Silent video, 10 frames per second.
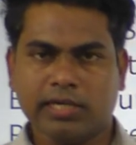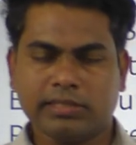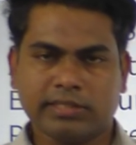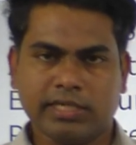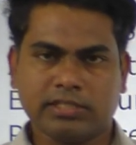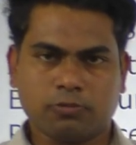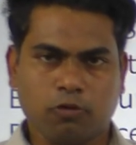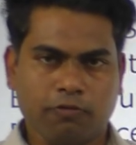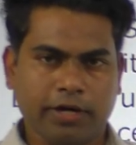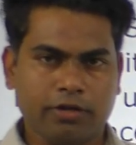insights
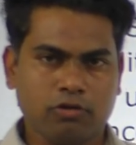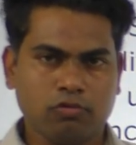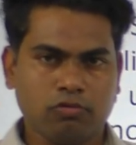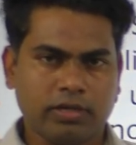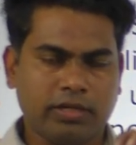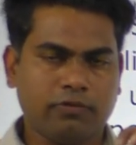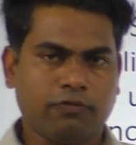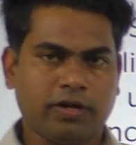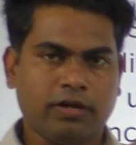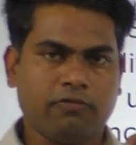provide you
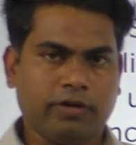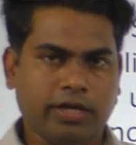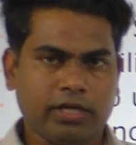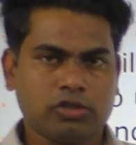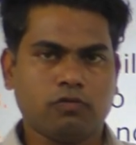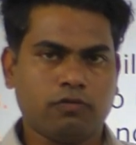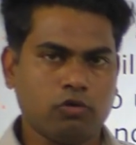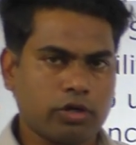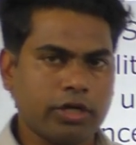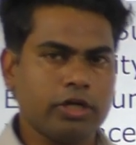different ways of
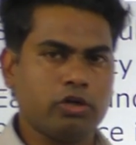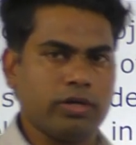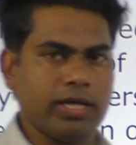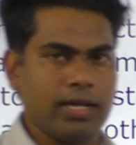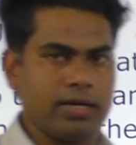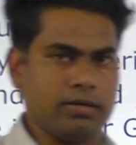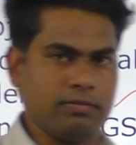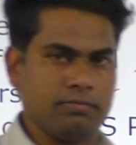looking into reality.